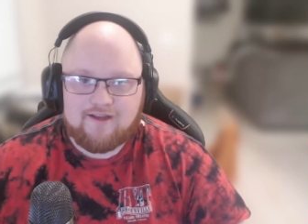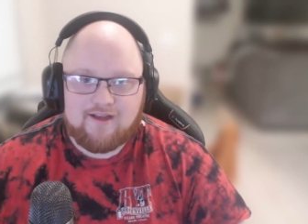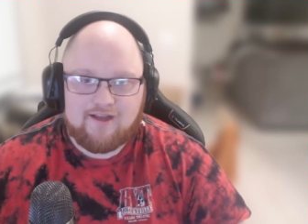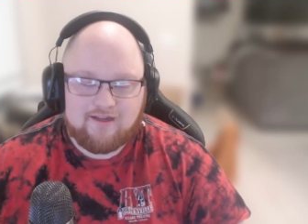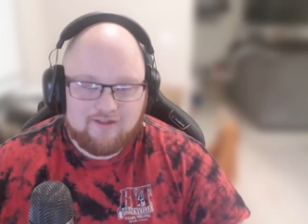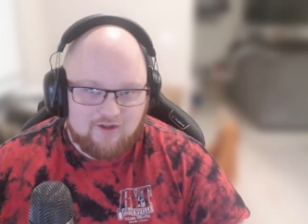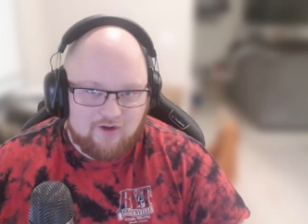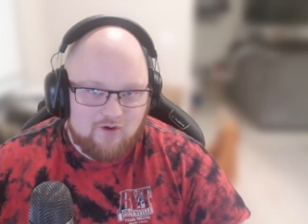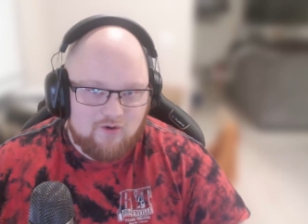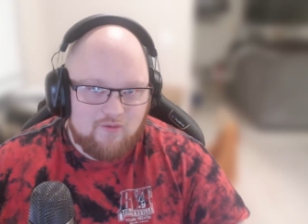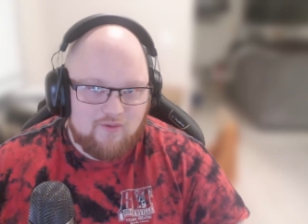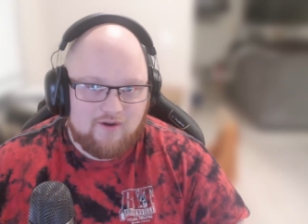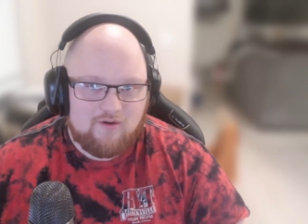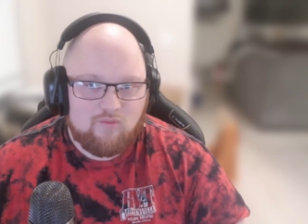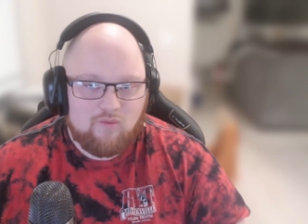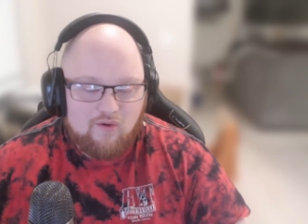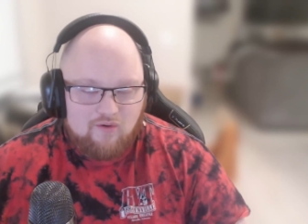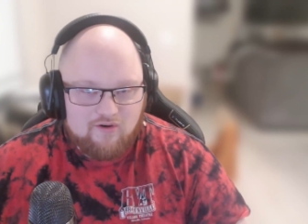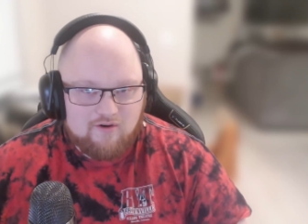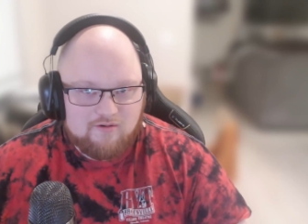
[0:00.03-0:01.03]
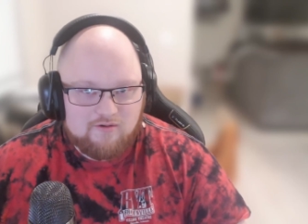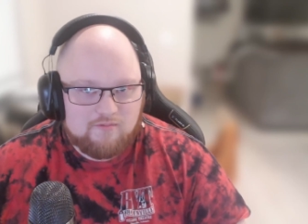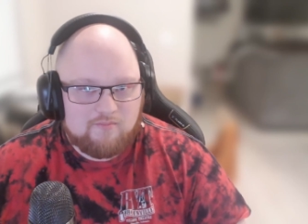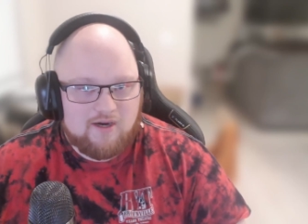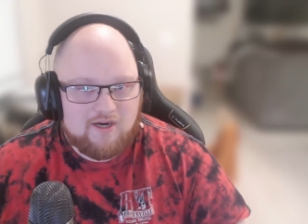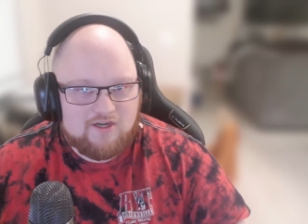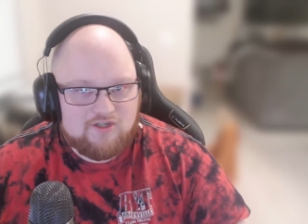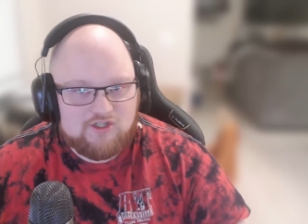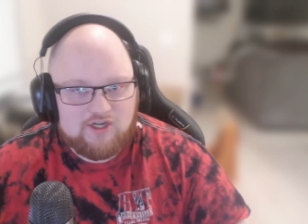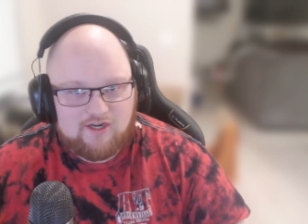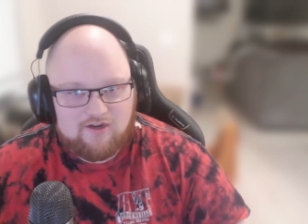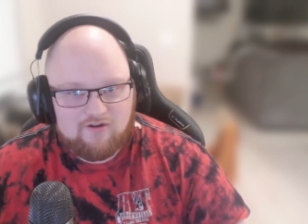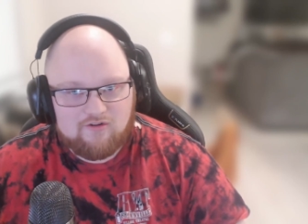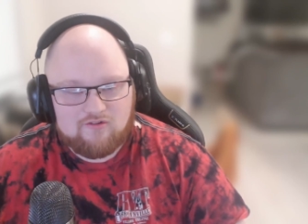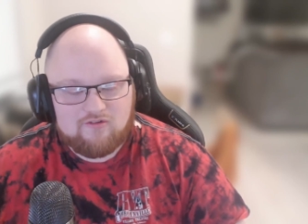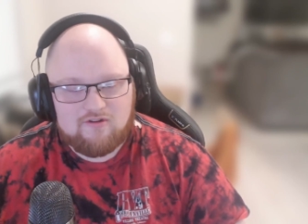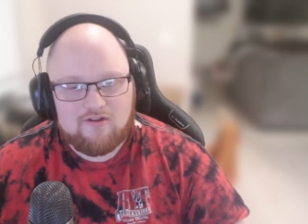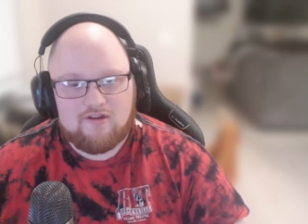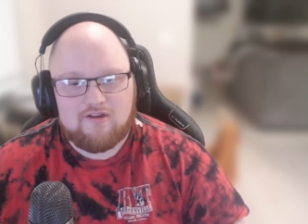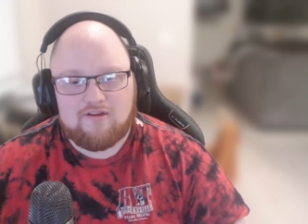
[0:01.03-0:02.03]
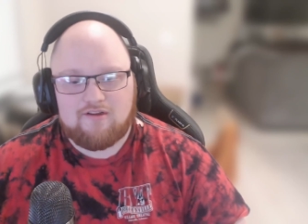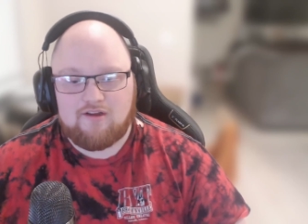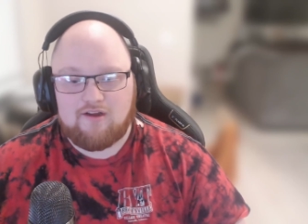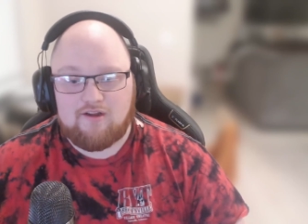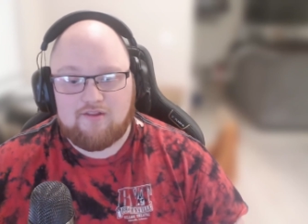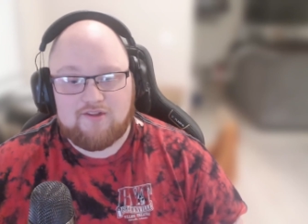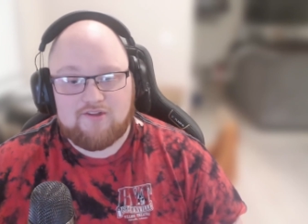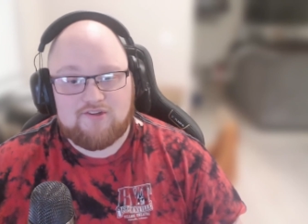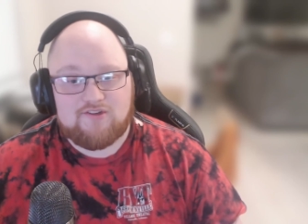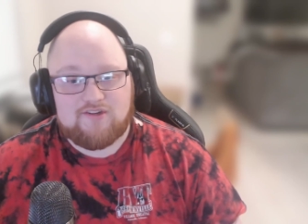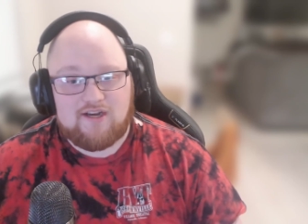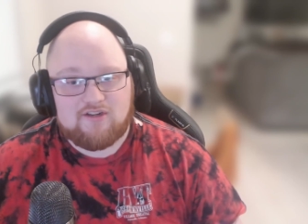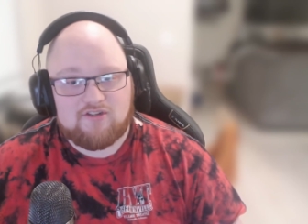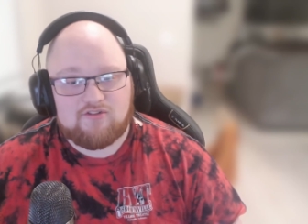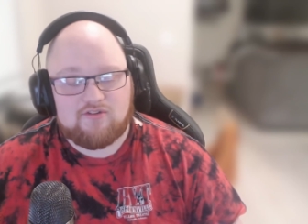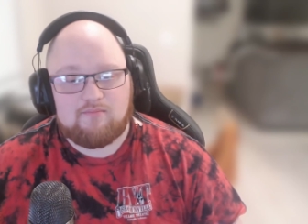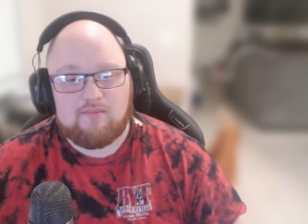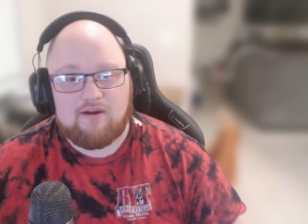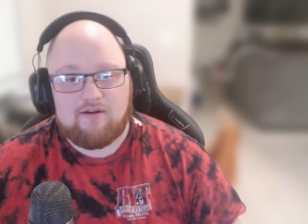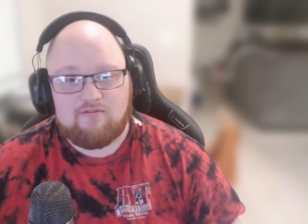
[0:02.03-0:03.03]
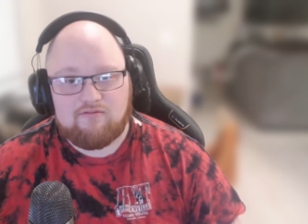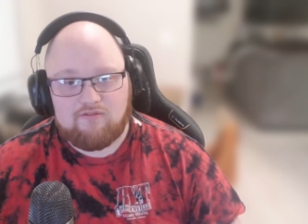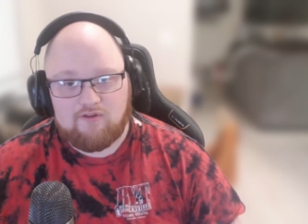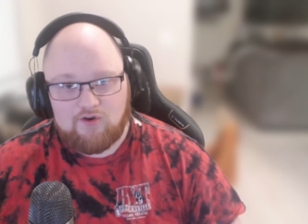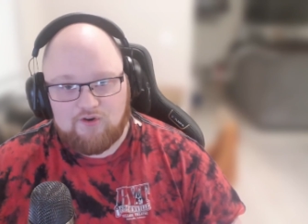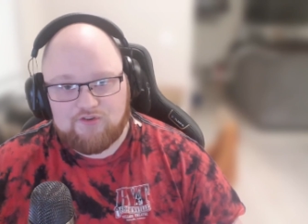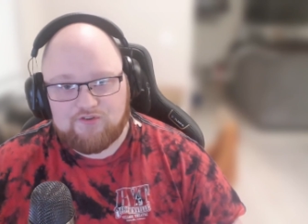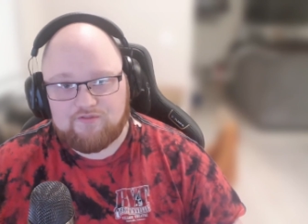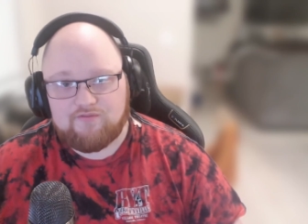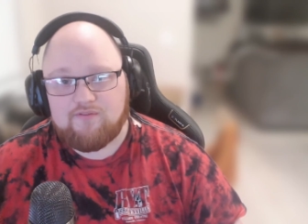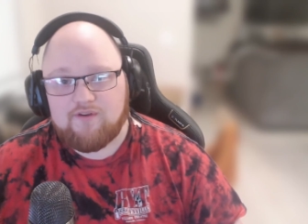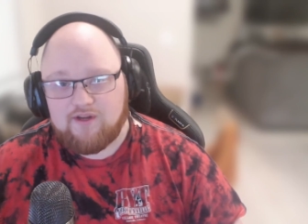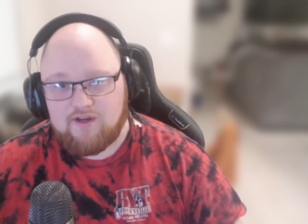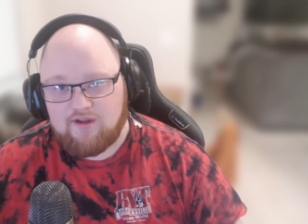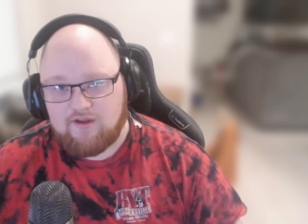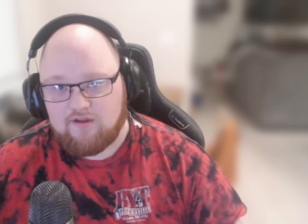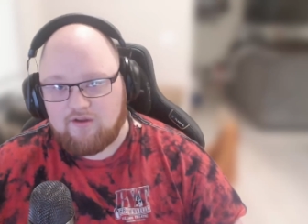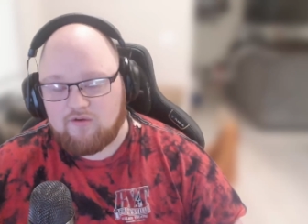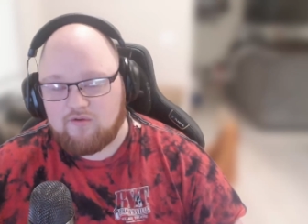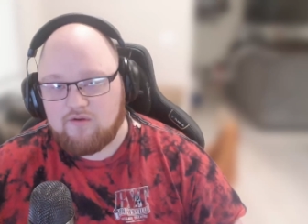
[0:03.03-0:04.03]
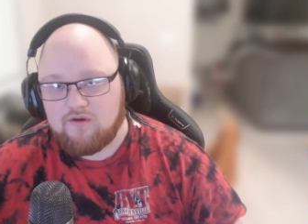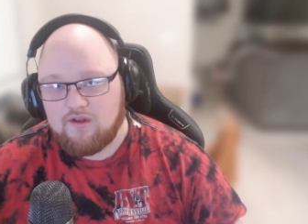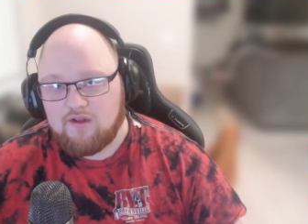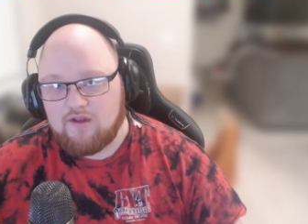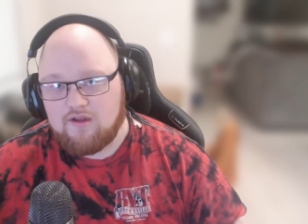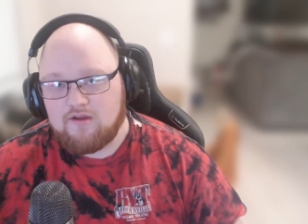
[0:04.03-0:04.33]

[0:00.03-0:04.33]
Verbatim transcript: Hello and welcome to my channel. This is actually my first video,